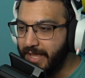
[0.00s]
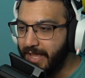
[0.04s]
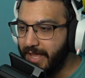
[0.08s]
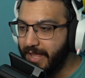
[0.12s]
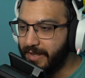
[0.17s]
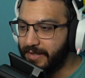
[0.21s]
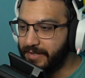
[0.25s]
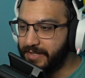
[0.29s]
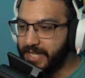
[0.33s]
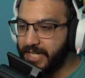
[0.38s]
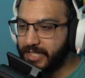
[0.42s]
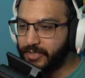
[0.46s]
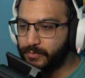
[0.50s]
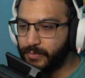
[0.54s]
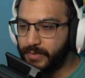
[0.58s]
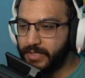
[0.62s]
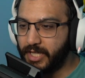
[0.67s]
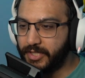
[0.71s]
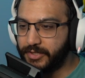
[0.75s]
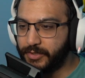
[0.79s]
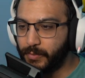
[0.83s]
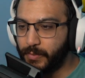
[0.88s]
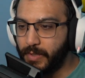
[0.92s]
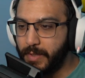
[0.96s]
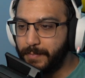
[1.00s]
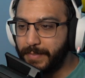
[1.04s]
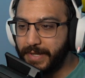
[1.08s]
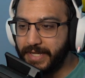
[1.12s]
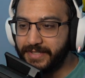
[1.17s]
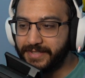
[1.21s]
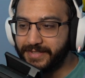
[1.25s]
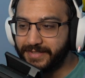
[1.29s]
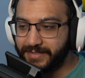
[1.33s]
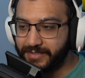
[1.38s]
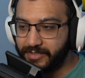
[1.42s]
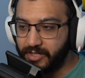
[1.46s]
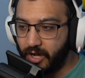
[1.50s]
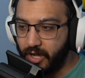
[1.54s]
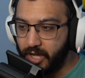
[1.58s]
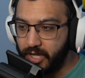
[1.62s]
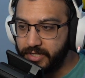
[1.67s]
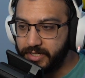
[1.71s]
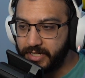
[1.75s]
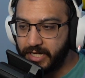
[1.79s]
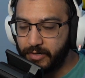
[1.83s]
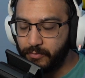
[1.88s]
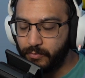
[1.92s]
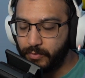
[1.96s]
Next, we got the one by
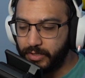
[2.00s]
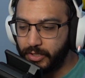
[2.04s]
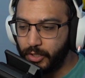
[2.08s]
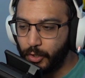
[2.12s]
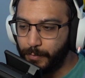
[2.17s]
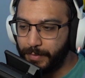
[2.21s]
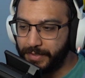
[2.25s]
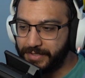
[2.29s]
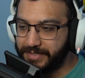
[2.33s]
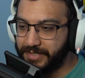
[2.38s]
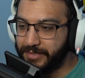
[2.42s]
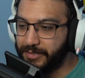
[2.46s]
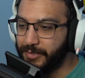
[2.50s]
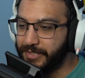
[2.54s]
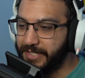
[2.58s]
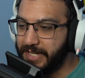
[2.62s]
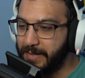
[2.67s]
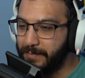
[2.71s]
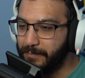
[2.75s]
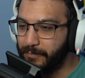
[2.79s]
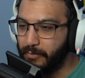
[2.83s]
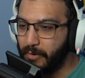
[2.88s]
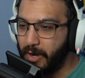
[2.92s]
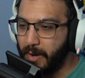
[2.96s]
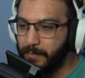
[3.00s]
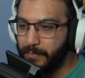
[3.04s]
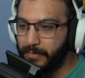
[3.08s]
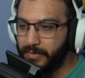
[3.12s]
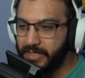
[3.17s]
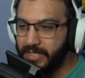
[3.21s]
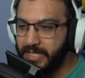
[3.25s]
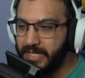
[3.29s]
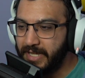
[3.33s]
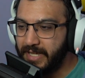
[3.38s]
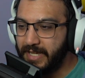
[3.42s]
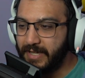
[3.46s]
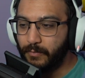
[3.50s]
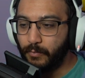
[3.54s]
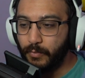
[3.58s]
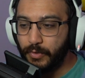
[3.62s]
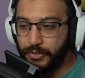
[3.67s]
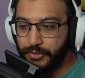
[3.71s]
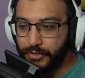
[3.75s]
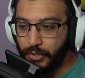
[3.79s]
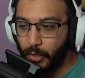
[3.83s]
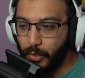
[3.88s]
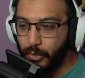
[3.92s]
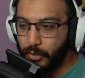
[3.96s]
Scon. I really hope I said the name properly. We
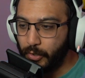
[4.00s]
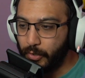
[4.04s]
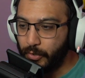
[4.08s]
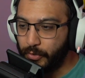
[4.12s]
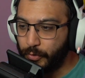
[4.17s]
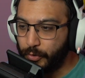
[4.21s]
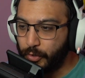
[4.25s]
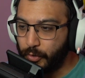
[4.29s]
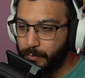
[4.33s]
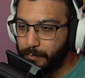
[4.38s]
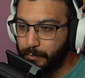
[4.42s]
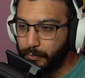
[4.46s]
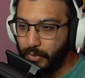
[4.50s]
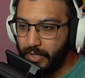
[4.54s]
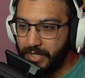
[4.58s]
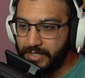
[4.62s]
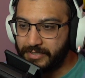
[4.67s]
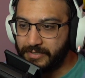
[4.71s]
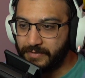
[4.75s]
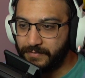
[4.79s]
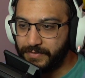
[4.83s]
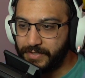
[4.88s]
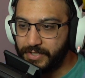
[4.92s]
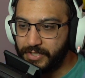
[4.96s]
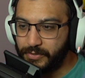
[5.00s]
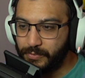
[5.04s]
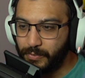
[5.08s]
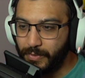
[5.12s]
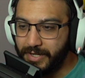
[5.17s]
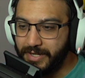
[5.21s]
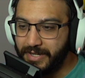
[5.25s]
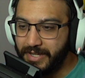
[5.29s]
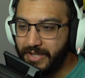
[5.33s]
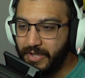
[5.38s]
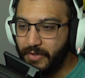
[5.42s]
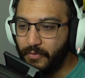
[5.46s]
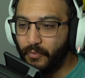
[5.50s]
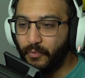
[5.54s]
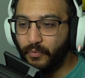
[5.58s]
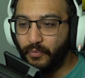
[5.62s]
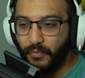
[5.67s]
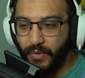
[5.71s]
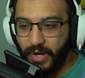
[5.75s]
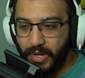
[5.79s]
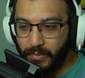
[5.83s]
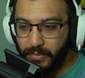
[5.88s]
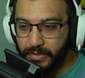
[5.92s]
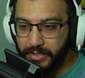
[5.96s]
don't know the price of this one.
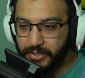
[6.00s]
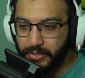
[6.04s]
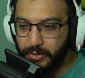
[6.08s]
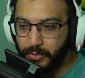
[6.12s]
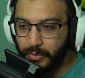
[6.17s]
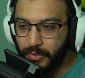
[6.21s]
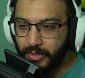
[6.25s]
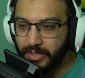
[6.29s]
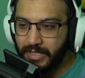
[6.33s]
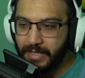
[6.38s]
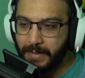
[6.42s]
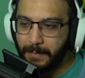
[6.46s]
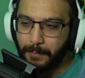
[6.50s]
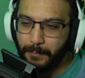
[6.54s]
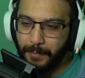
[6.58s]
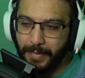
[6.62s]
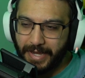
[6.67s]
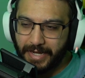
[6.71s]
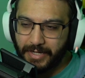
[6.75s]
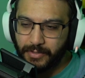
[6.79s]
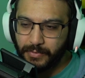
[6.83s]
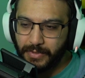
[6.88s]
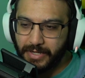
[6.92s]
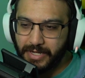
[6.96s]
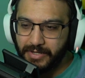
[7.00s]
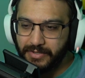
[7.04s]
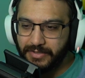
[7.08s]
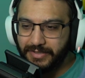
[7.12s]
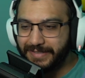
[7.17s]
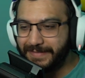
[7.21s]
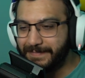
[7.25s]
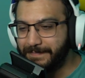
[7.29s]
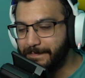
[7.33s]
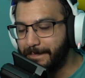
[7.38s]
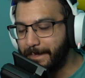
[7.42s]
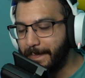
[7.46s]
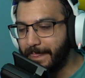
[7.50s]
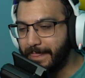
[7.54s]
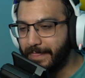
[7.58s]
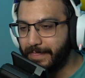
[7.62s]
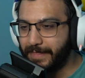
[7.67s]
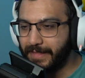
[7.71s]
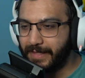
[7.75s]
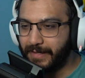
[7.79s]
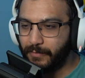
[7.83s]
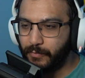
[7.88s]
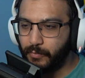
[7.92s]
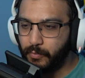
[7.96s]
Very cool. Background,
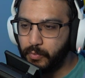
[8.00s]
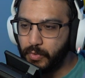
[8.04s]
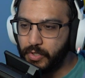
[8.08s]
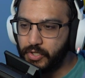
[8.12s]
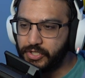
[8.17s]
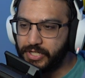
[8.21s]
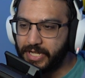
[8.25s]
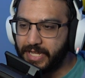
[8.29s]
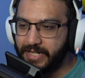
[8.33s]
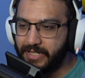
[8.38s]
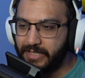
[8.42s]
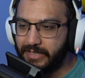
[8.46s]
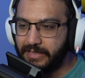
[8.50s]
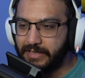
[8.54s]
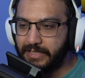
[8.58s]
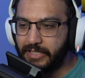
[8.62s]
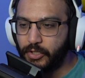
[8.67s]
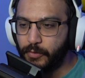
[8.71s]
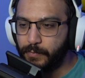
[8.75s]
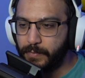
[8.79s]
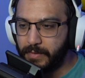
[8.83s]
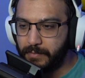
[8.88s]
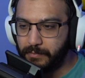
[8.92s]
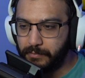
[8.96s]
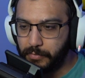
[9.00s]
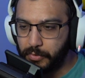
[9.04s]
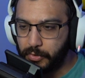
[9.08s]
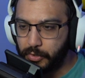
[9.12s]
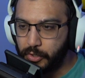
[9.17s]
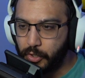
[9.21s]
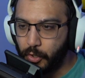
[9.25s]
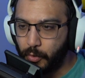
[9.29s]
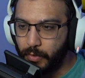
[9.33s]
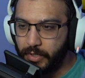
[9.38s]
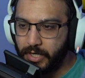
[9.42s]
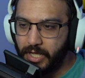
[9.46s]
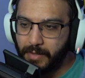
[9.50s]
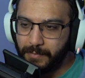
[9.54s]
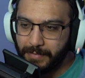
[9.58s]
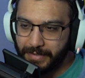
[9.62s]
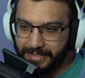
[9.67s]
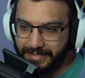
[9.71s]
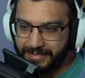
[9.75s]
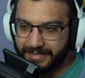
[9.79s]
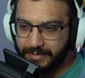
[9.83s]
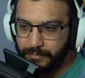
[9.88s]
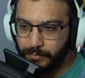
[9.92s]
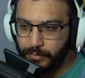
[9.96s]
wish had a little bit more going on, but
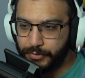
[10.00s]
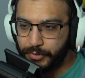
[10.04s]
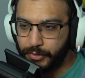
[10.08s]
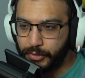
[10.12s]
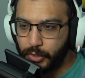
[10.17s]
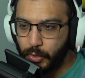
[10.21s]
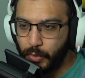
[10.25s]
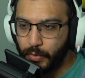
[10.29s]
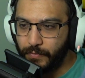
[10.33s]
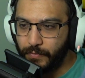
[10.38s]
I see what they're going